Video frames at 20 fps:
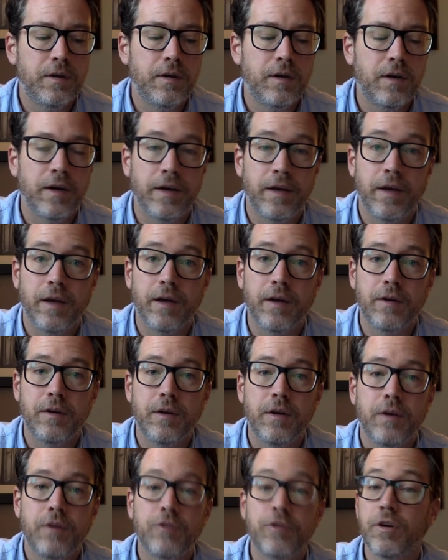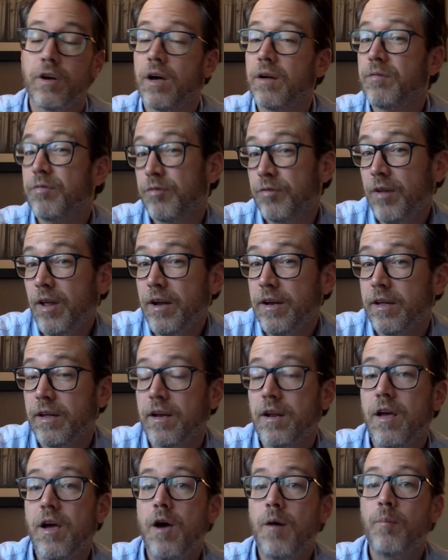again, to not flood
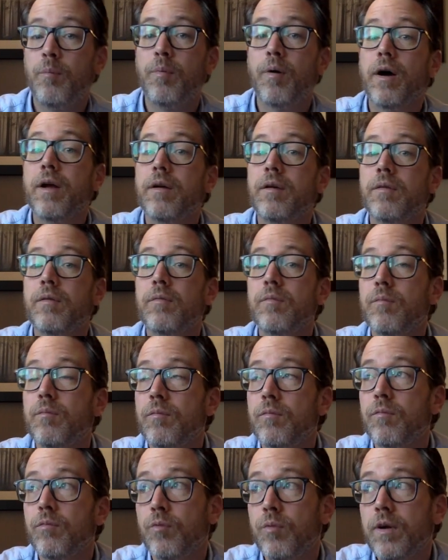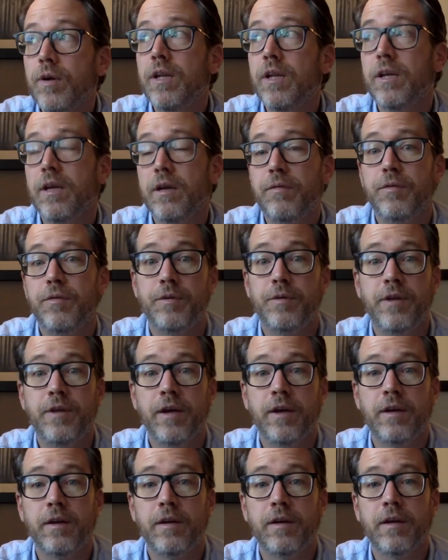it, but really, if you
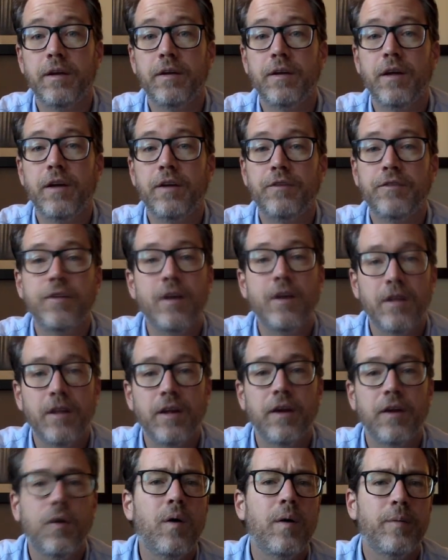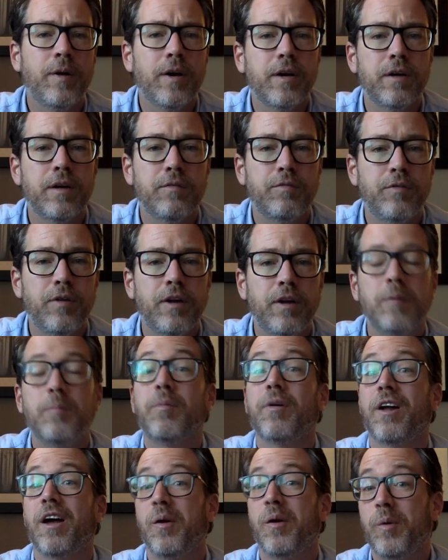take it, it it's not like, oh, I'm not going to flood it,
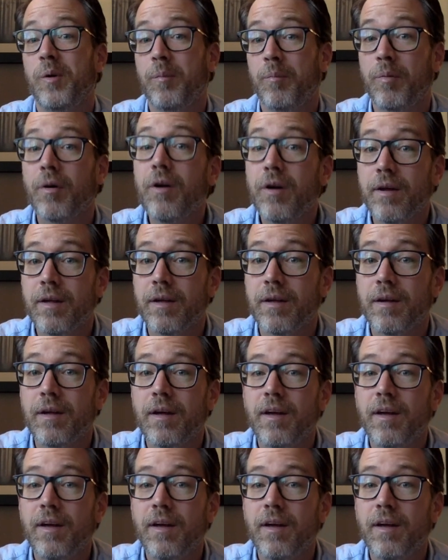but I will burn it.